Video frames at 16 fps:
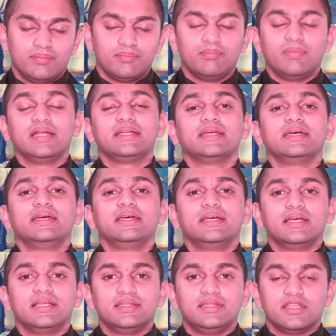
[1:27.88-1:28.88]
But
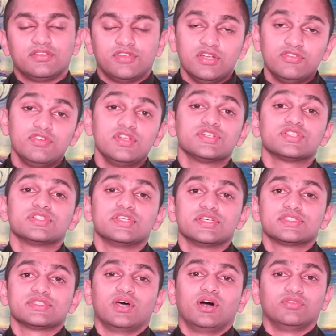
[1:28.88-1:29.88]
the
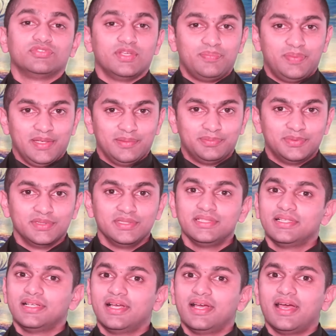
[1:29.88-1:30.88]
selfishness of the
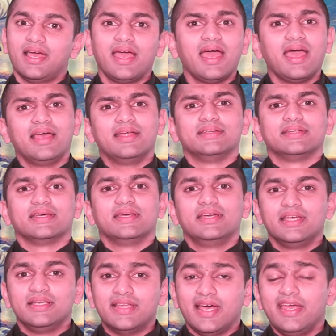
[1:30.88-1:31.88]
people and
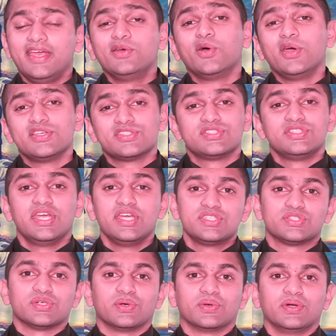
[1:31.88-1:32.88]
in the egoist
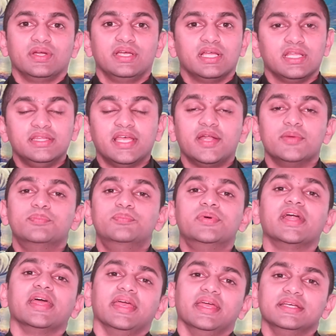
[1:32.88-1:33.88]
nature that
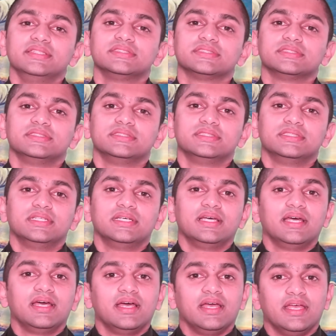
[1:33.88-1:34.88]
brings
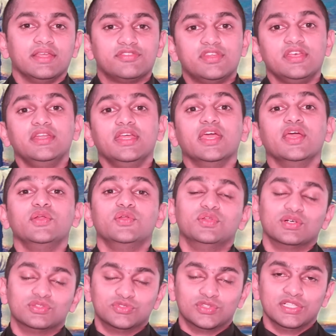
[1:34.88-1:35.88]
sin into
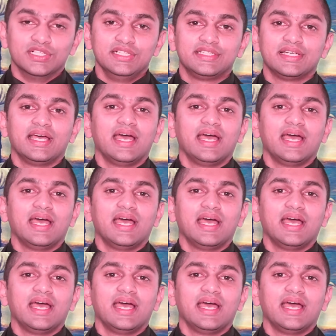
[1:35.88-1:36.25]
the world,